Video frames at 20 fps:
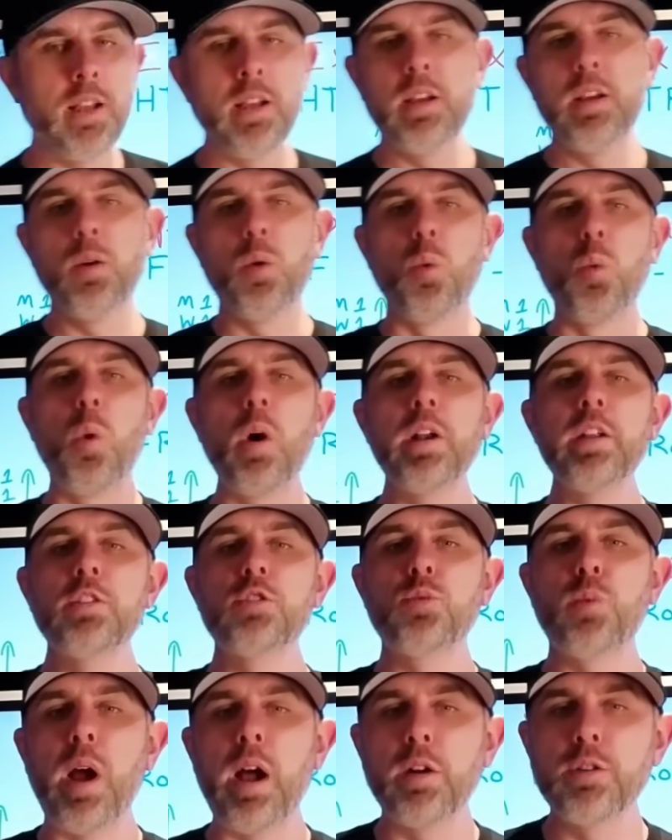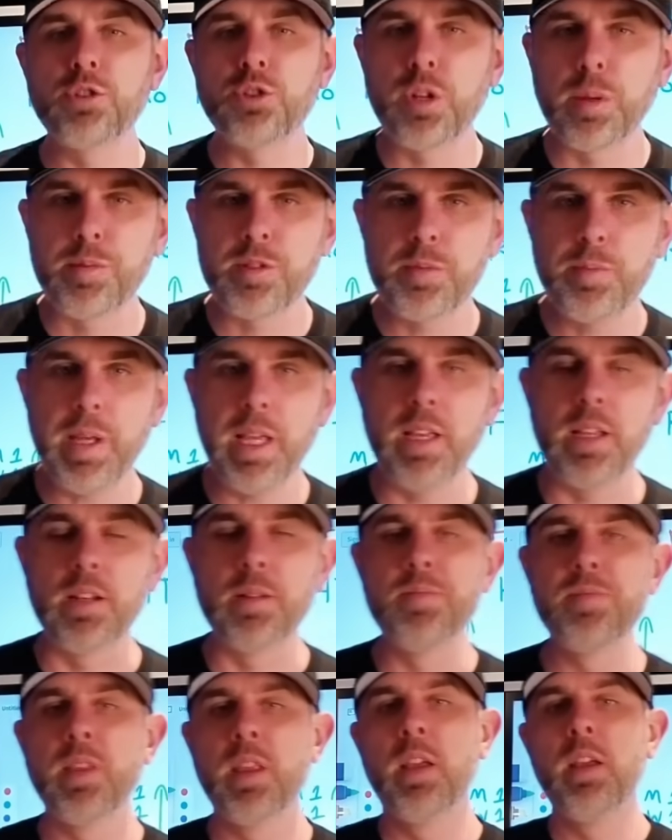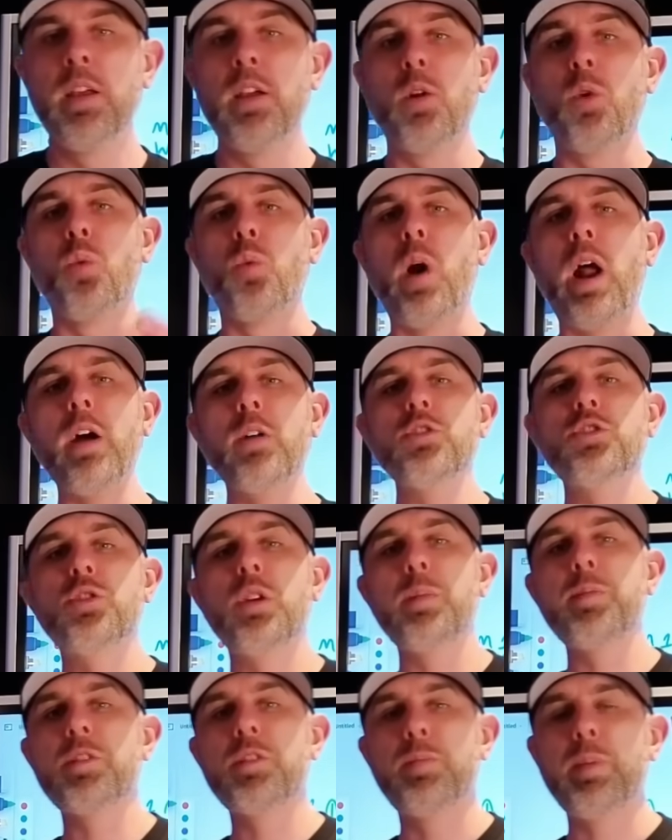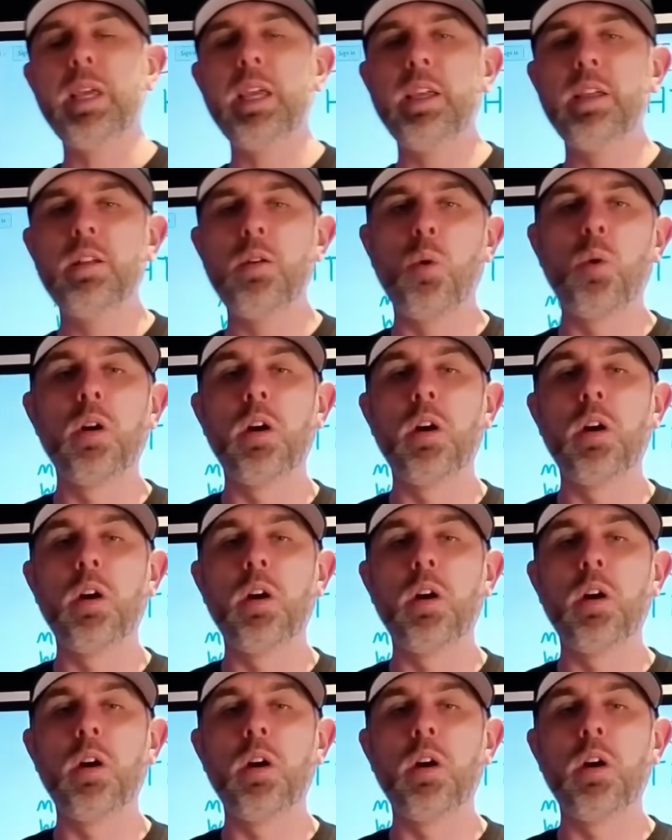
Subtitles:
What is round trip speed? Round trip speed, or a